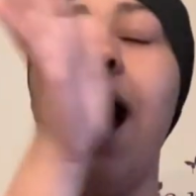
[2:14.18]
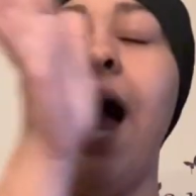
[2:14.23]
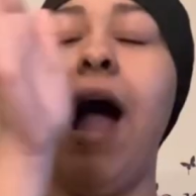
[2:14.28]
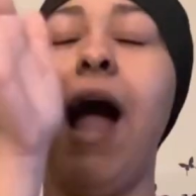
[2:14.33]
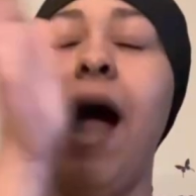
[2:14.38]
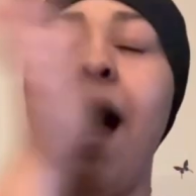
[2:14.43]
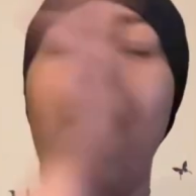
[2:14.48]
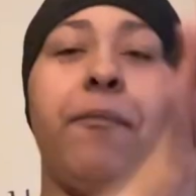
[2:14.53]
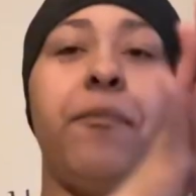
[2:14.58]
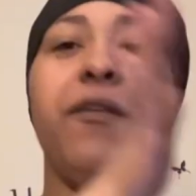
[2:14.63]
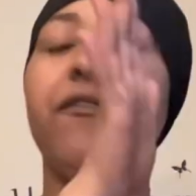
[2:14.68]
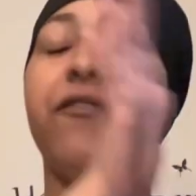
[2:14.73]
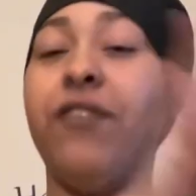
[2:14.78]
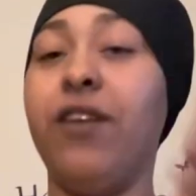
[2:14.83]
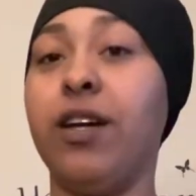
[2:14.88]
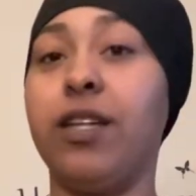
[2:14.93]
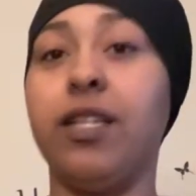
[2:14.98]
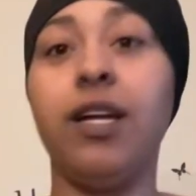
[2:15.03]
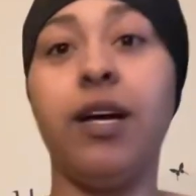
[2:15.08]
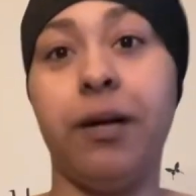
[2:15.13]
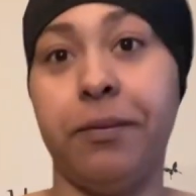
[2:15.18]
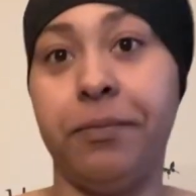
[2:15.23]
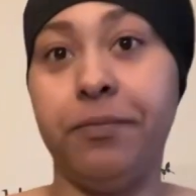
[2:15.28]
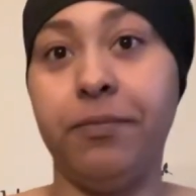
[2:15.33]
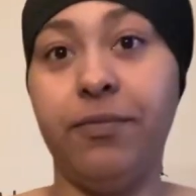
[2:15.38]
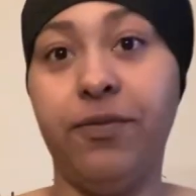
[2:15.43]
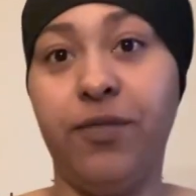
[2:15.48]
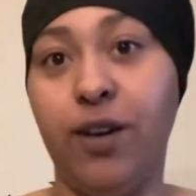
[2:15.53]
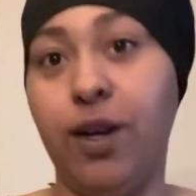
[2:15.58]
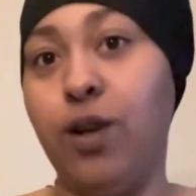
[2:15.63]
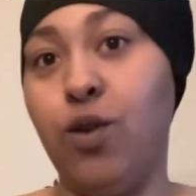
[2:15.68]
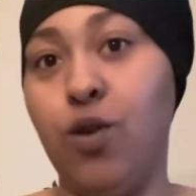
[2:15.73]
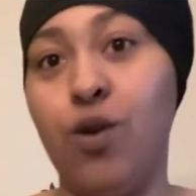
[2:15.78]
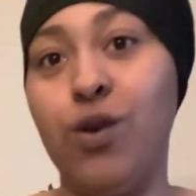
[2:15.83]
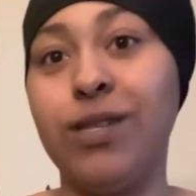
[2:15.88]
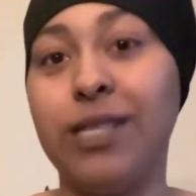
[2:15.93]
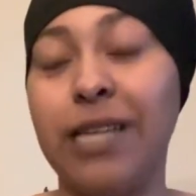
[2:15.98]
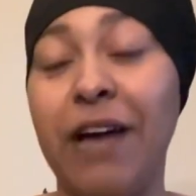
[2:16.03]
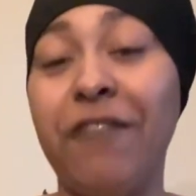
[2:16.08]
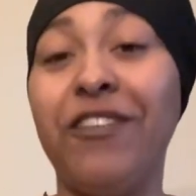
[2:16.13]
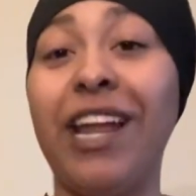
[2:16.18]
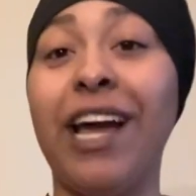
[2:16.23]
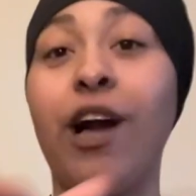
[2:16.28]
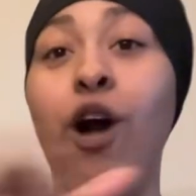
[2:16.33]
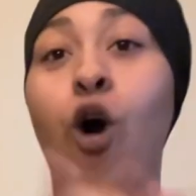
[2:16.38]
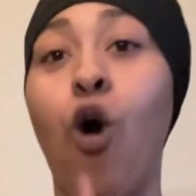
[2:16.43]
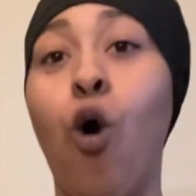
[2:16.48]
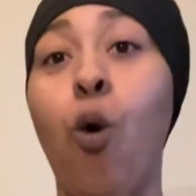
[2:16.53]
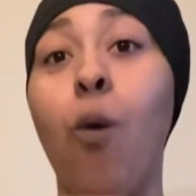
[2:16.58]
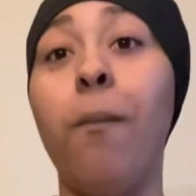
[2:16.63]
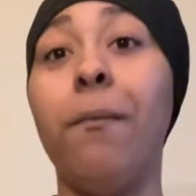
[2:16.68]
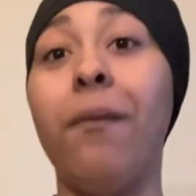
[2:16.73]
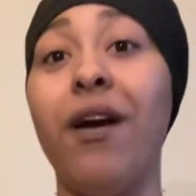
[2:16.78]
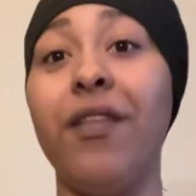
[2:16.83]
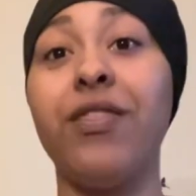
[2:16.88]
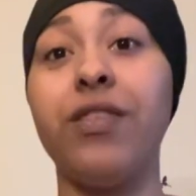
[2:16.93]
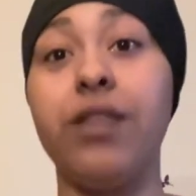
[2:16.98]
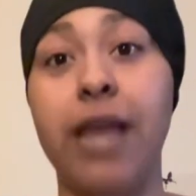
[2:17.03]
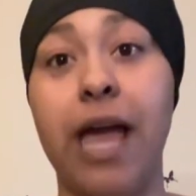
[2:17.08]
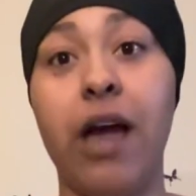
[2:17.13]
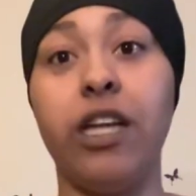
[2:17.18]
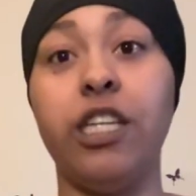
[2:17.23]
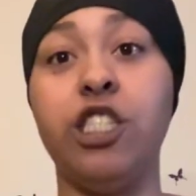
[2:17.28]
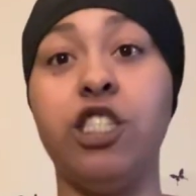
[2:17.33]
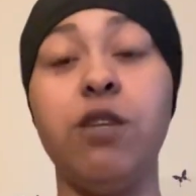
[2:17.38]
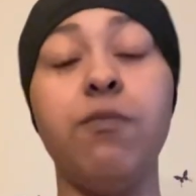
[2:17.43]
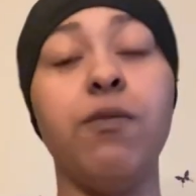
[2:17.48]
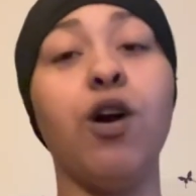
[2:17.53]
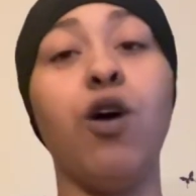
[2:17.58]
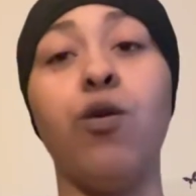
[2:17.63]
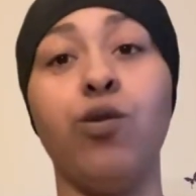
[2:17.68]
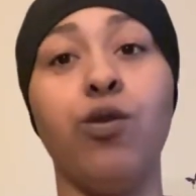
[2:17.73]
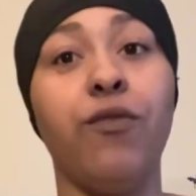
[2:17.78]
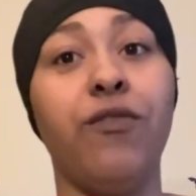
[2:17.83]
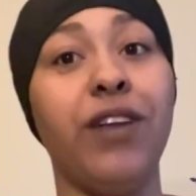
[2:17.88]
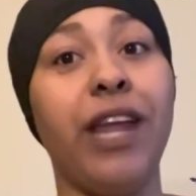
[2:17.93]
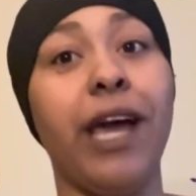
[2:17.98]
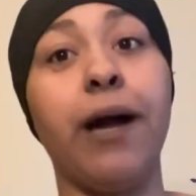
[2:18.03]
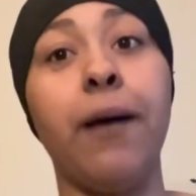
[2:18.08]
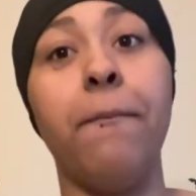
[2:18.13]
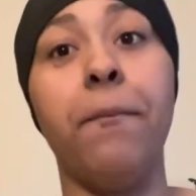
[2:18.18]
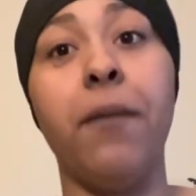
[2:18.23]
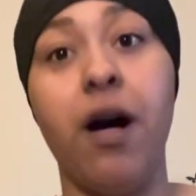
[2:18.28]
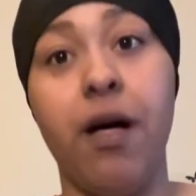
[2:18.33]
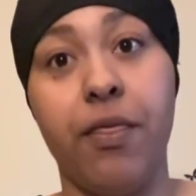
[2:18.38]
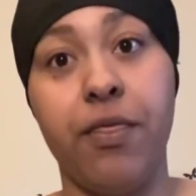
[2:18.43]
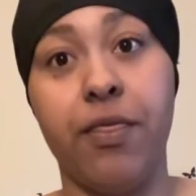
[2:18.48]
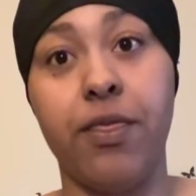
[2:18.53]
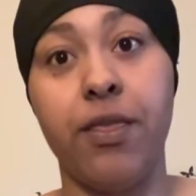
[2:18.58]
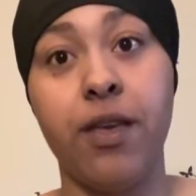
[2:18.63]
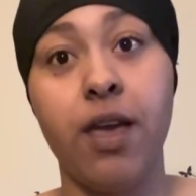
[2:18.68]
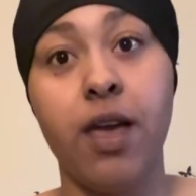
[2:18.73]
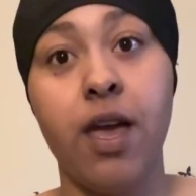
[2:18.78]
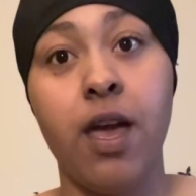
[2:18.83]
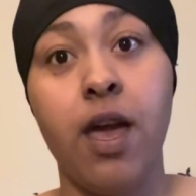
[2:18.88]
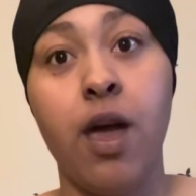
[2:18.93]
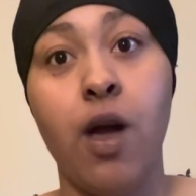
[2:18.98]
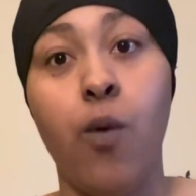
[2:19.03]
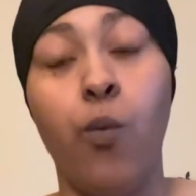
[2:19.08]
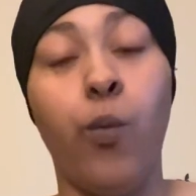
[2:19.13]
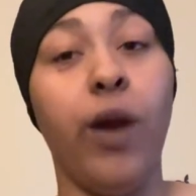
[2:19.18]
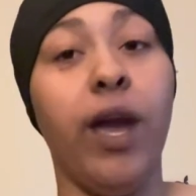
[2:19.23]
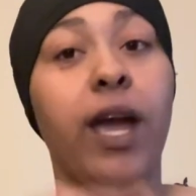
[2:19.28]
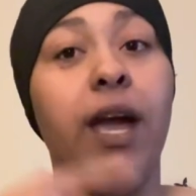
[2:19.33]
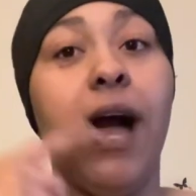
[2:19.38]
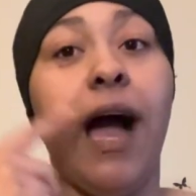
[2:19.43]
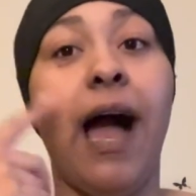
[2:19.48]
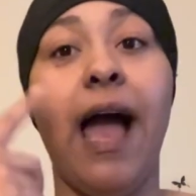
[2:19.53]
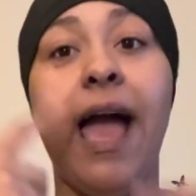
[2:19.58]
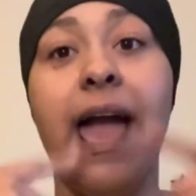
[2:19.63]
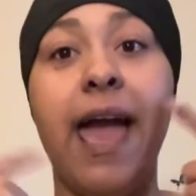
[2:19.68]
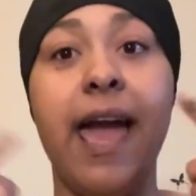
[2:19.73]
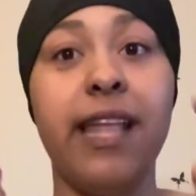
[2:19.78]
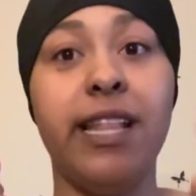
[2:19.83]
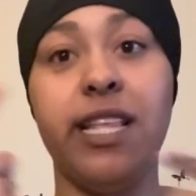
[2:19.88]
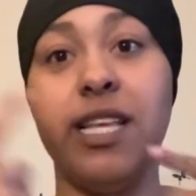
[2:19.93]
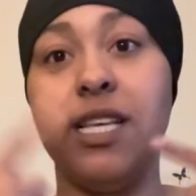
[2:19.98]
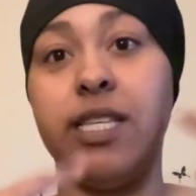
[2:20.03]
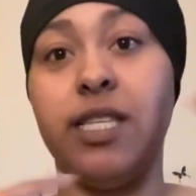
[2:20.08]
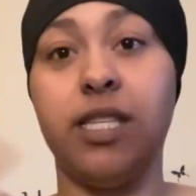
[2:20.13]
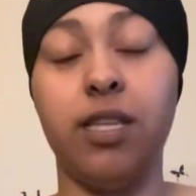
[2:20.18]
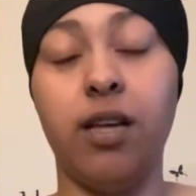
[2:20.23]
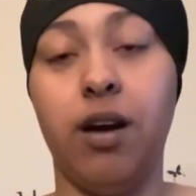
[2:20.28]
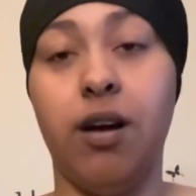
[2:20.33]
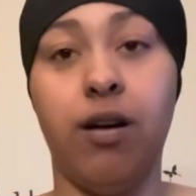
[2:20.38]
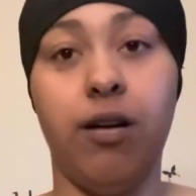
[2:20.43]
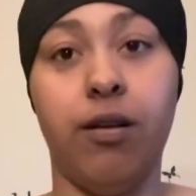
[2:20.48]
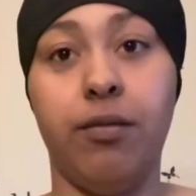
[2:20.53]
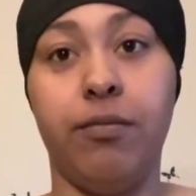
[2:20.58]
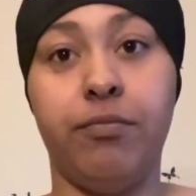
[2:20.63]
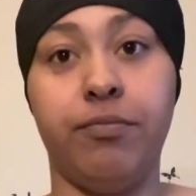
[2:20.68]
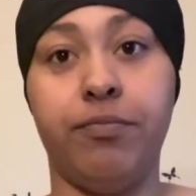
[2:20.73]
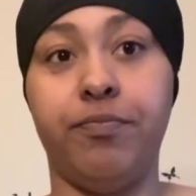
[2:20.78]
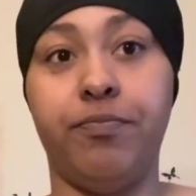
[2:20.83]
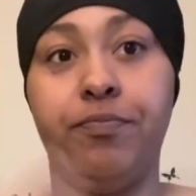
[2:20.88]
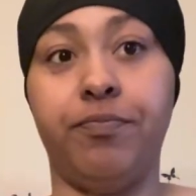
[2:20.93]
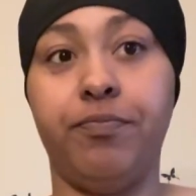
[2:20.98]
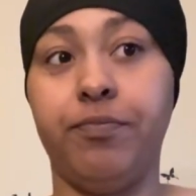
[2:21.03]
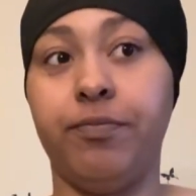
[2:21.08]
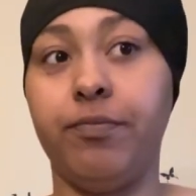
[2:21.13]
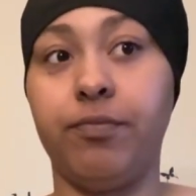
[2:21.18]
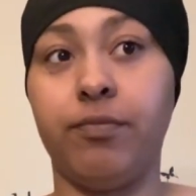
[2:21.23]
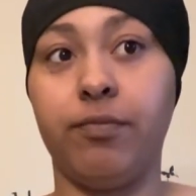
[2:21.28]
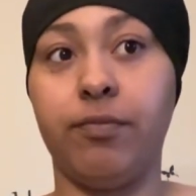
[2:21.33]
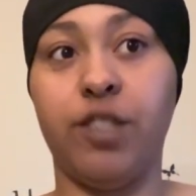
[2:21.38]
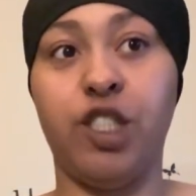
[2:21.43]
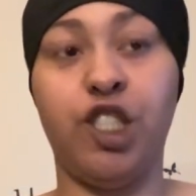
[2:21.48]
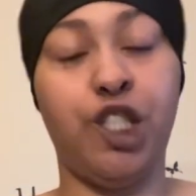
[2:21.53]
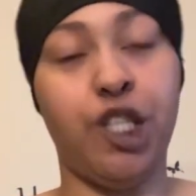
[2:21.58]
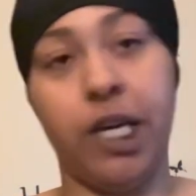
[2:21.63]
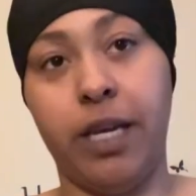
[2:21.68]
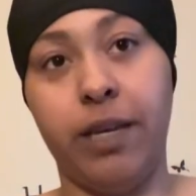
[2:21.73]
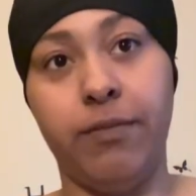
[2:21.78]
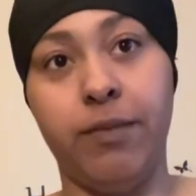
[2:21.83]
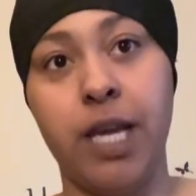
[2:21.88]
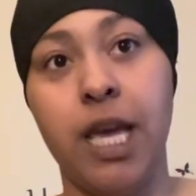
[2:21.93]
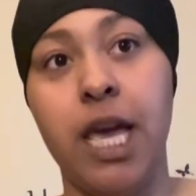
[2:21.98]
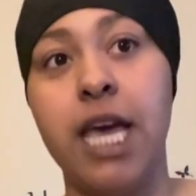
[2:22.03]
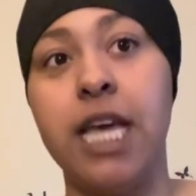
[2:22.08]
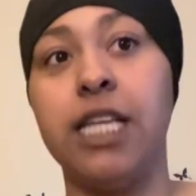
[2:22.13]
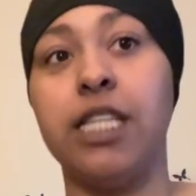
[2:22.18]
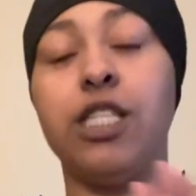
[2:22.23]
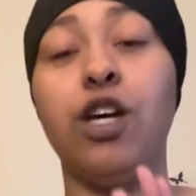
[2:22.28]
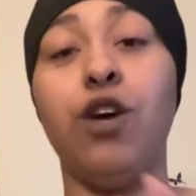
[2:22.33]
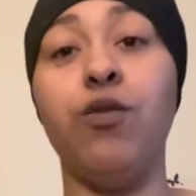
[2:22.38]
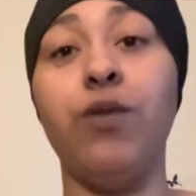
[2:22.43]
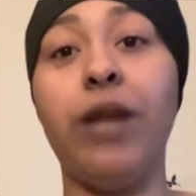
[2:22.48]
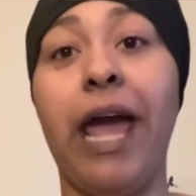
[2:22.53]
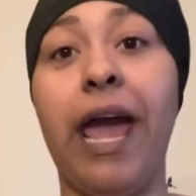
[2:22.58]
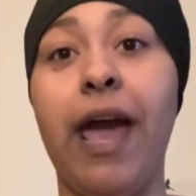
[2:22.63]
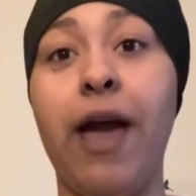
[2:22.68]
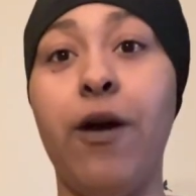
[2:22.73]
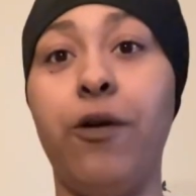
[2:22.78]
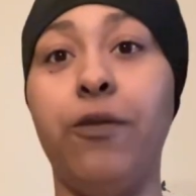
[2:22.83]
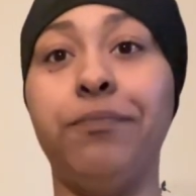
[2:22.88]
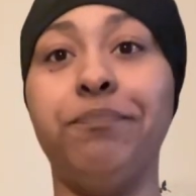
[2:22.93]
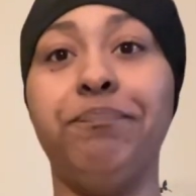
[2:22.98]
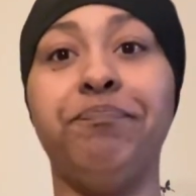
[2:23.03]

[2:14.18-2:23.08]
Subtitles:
I've been fucked up for a long time, for like a whole month now. This shit been going on for like a month where I had this shit. So now,